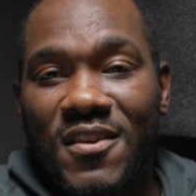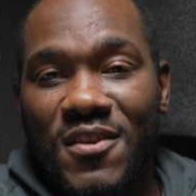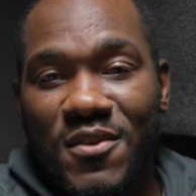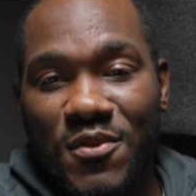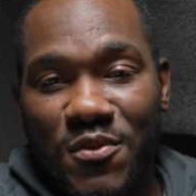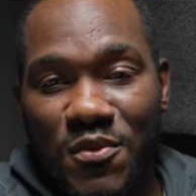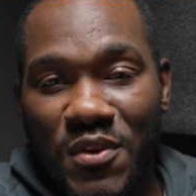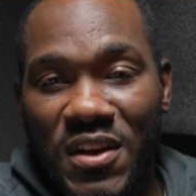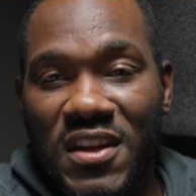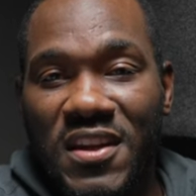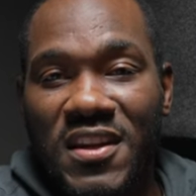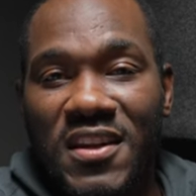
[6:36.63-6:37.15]

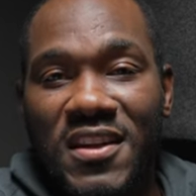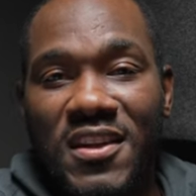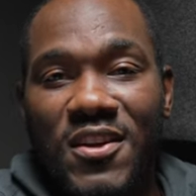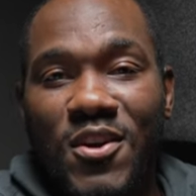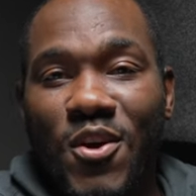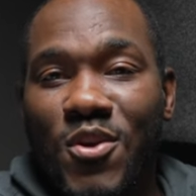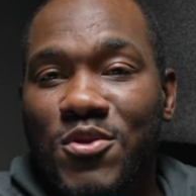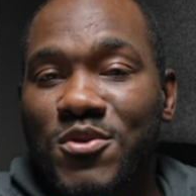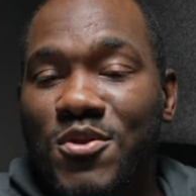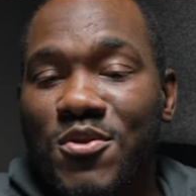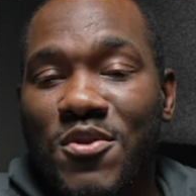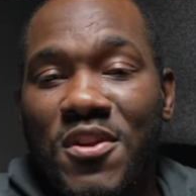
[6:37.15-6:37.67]
Read,
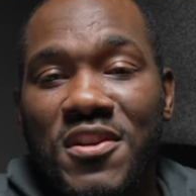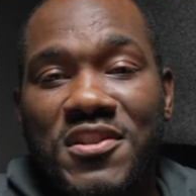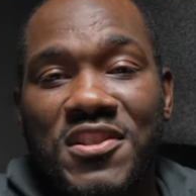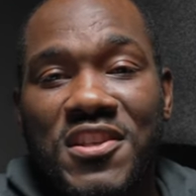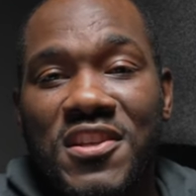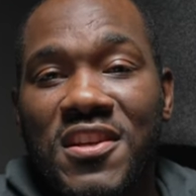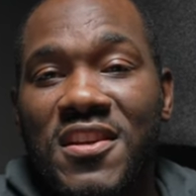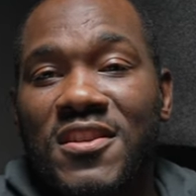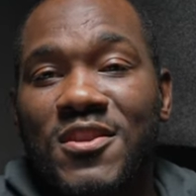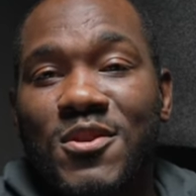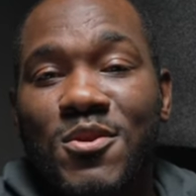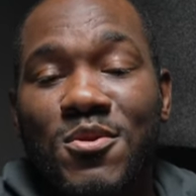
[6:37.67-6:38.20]
go to the
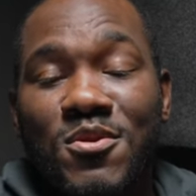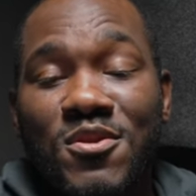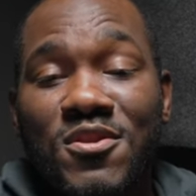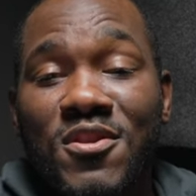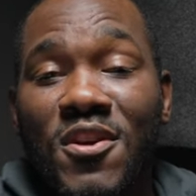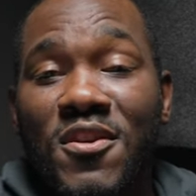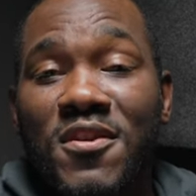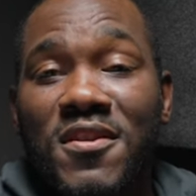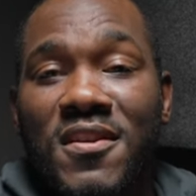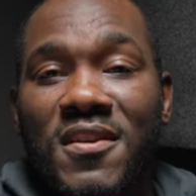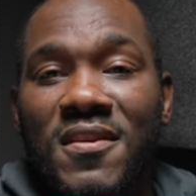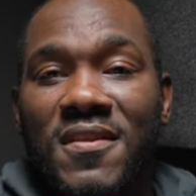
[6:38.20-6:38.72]
gym, do
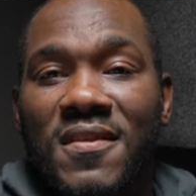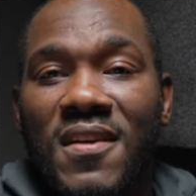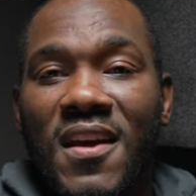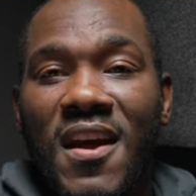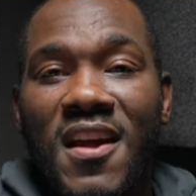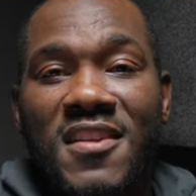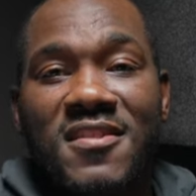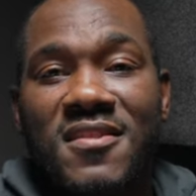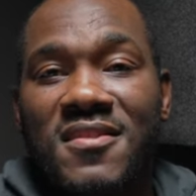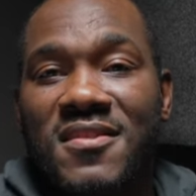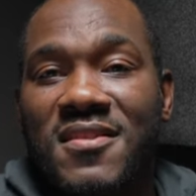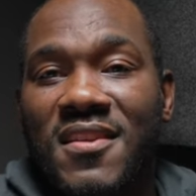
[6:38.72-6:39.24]
something,
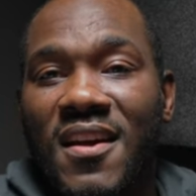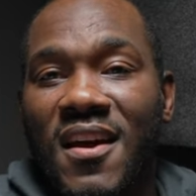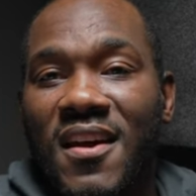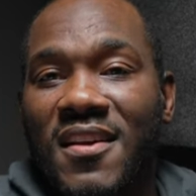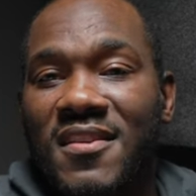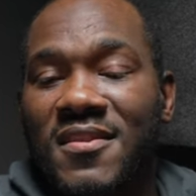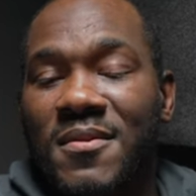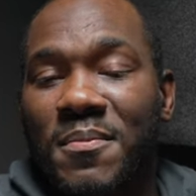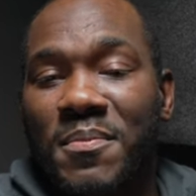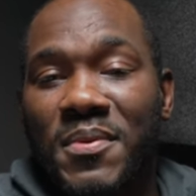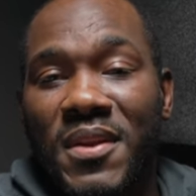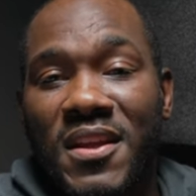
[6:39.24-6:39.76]

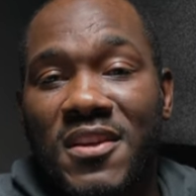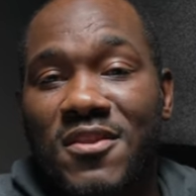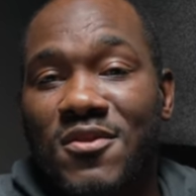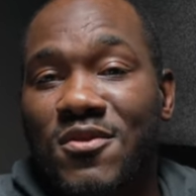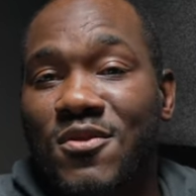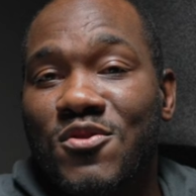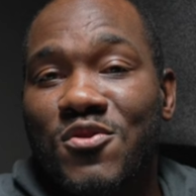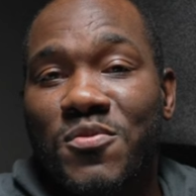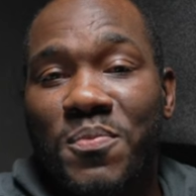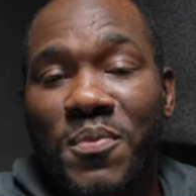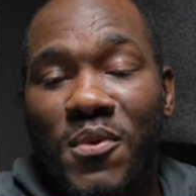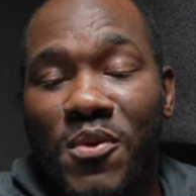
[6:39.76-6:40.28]
exercise, play
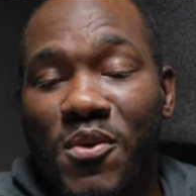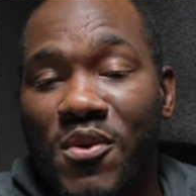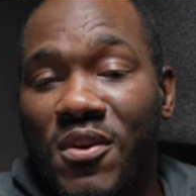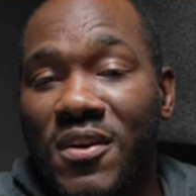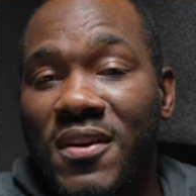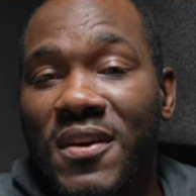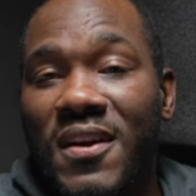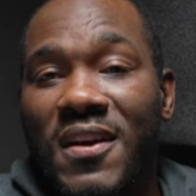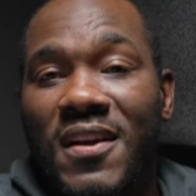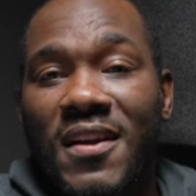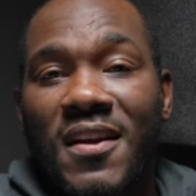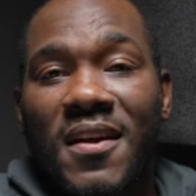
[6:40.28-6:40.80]
some
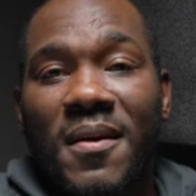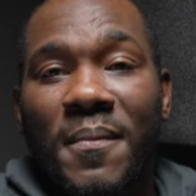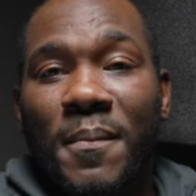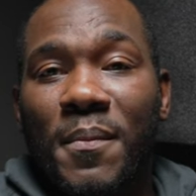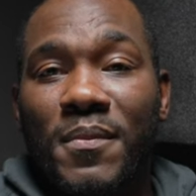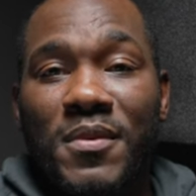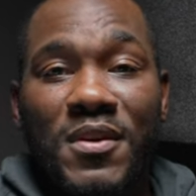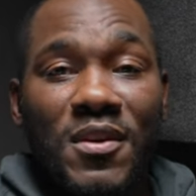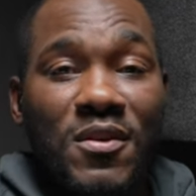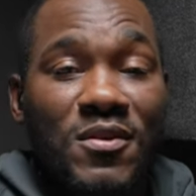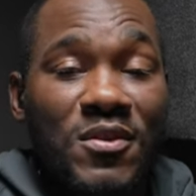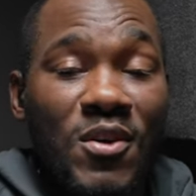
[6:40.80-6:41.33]
sport,
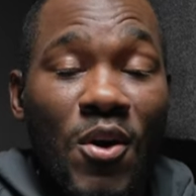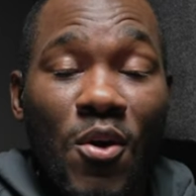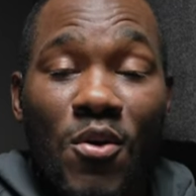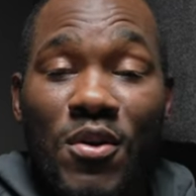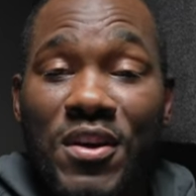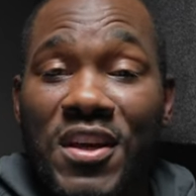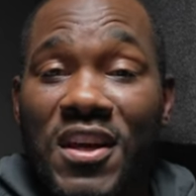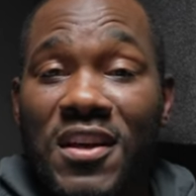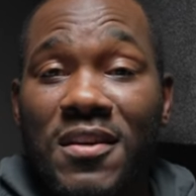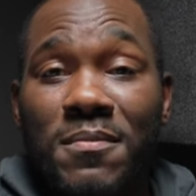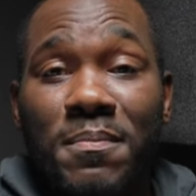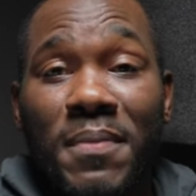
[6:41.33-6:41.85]
go
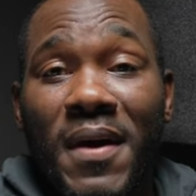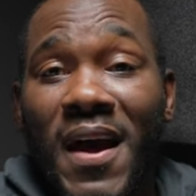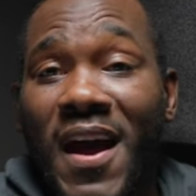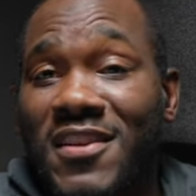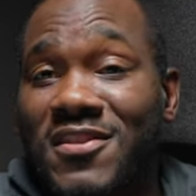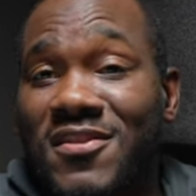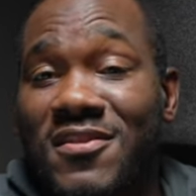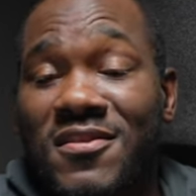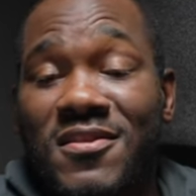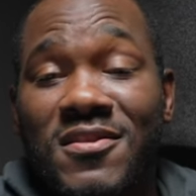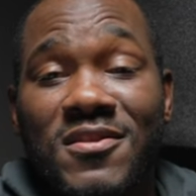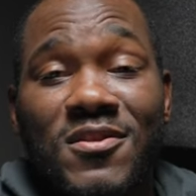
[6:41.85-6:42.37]

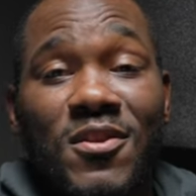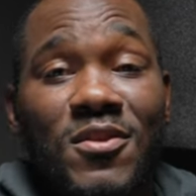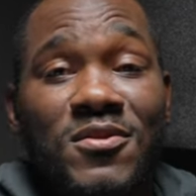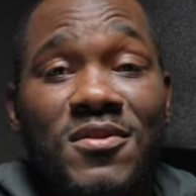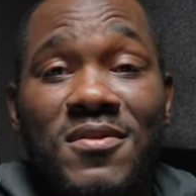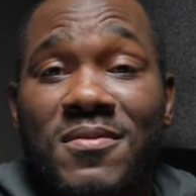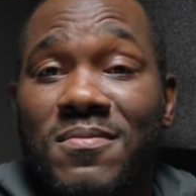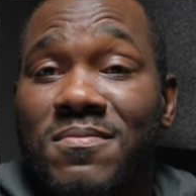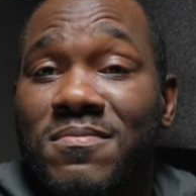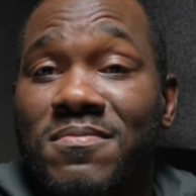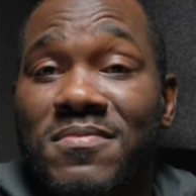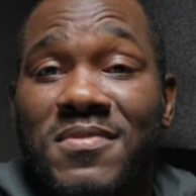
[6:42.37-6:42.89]
kickboxing,
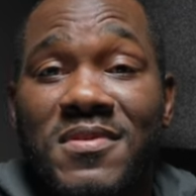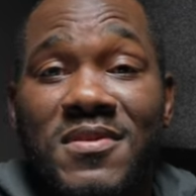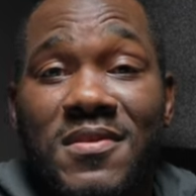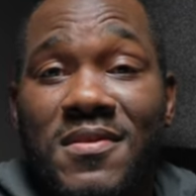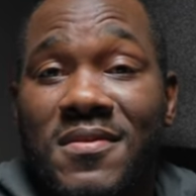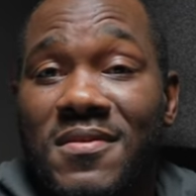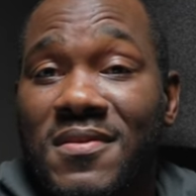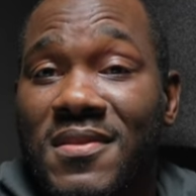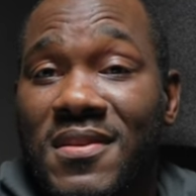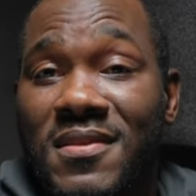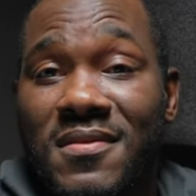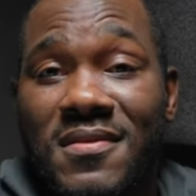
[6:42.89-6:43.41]
just
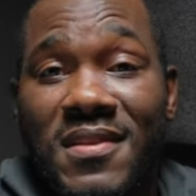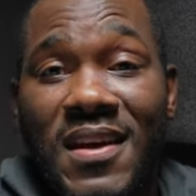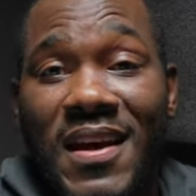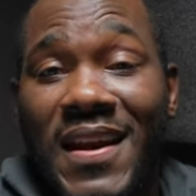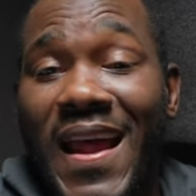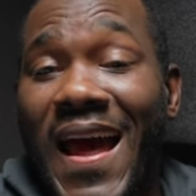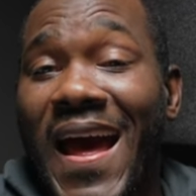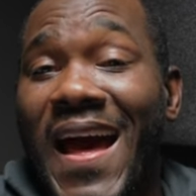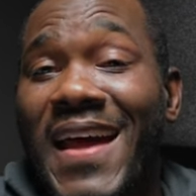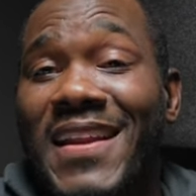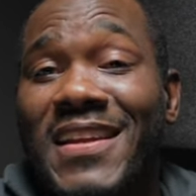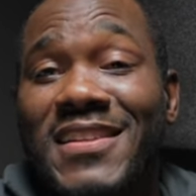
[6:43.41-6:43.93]

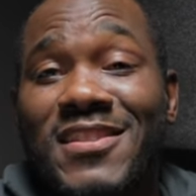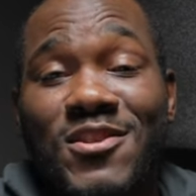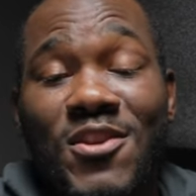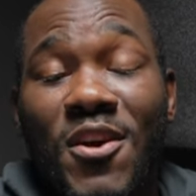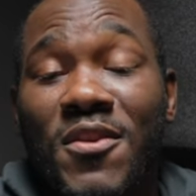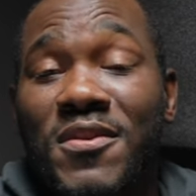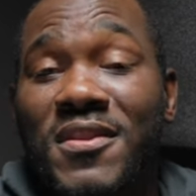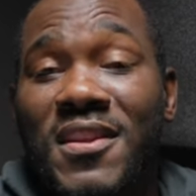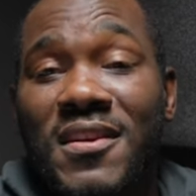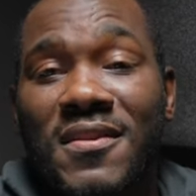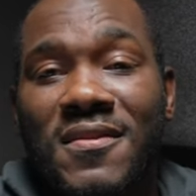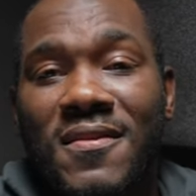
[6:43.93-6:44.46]
karate,
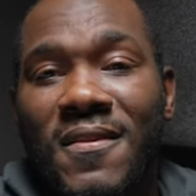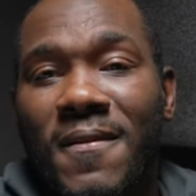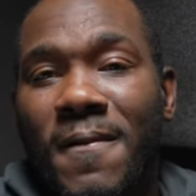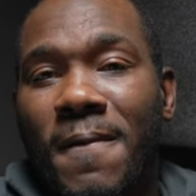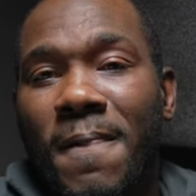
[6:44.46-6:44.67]
something.